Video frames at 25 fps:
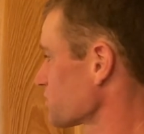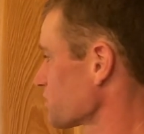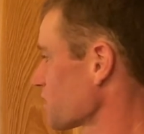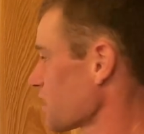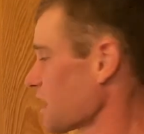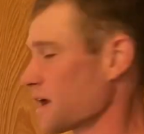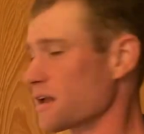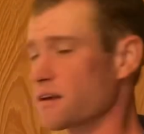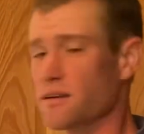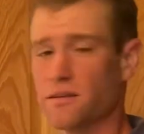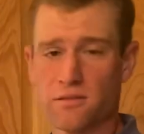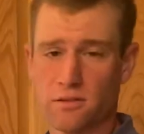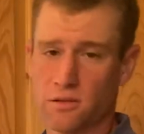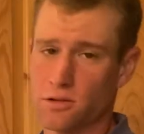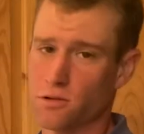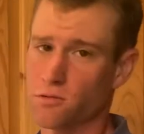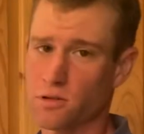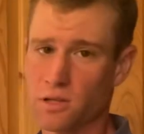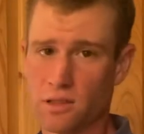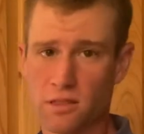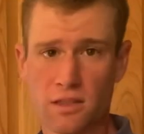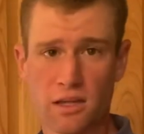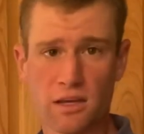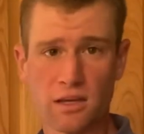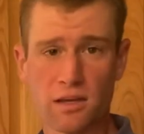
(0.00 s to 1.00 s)
and you
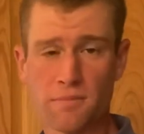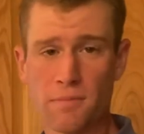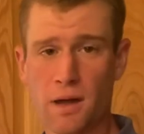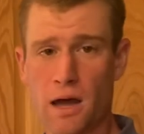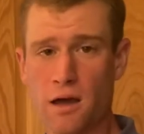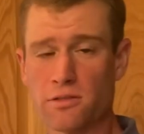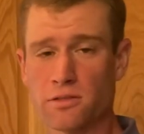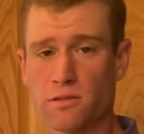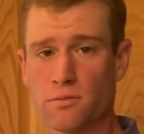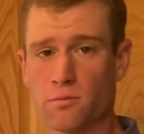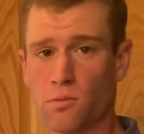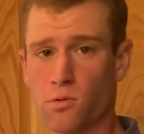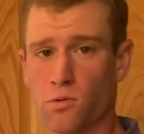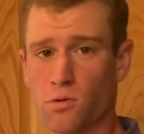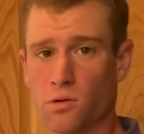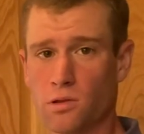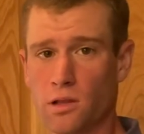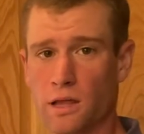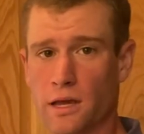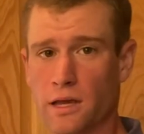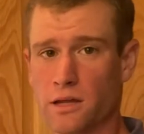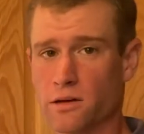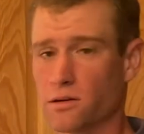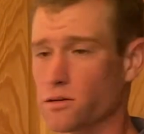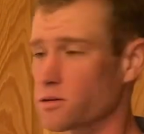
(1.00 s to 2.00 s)
can think about them more
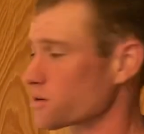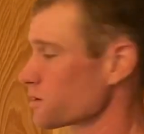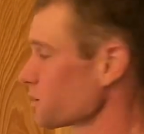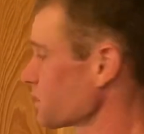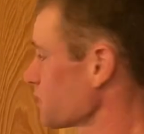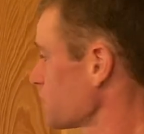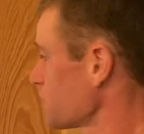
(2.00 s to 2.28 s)
later.